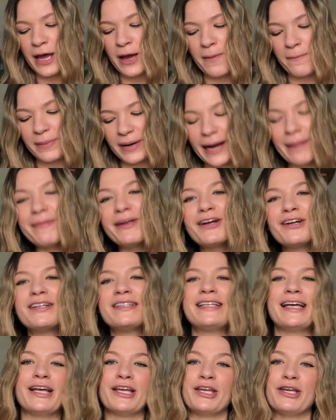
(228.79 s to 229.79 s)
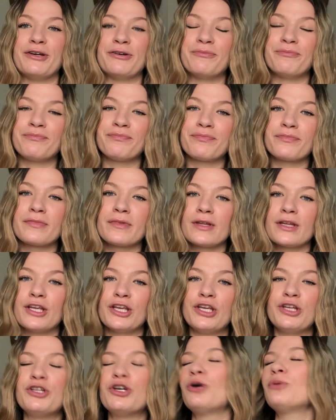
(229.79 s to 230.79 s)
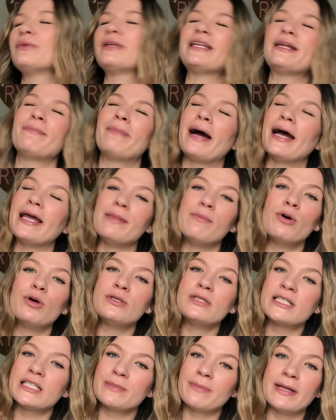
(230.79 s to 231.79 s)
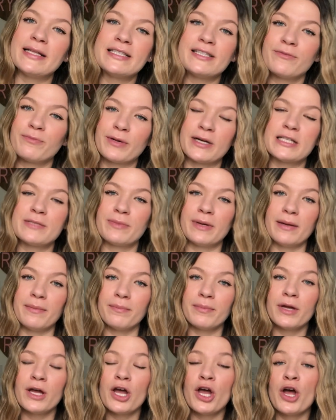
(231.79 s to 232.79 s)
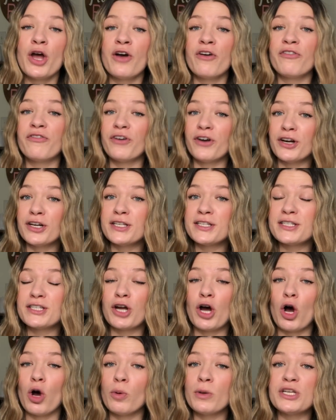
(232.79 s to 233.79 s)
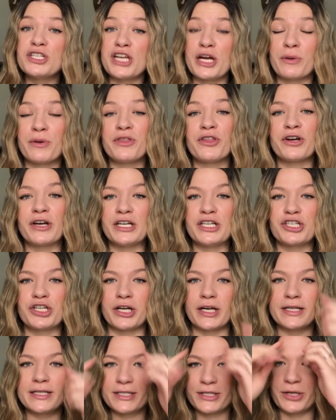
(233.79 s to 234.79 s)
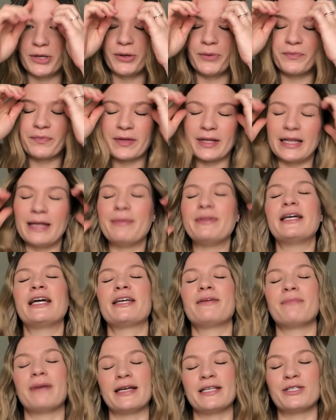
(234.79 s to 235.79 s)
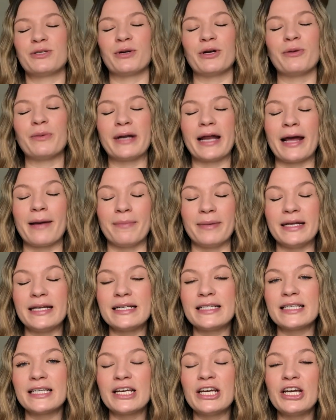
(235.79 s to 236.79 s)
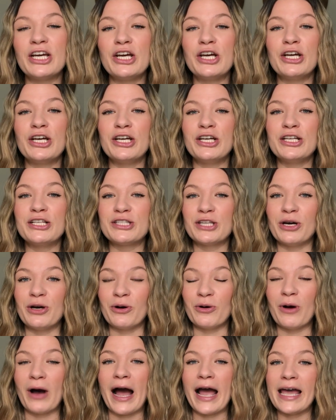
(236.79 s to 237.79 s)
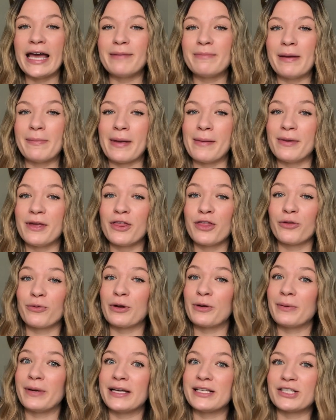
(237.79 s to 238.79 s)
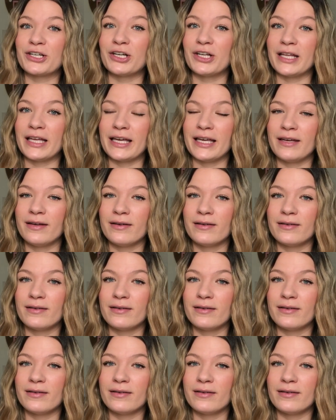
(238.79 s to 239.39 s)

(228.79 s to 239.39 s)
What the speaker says: But I'm here to tell you, you don't need to buy the most expensive breast pump. First, always check with your insurance. So let me tell you my story, what happened. So I had my baby 3 weeks early.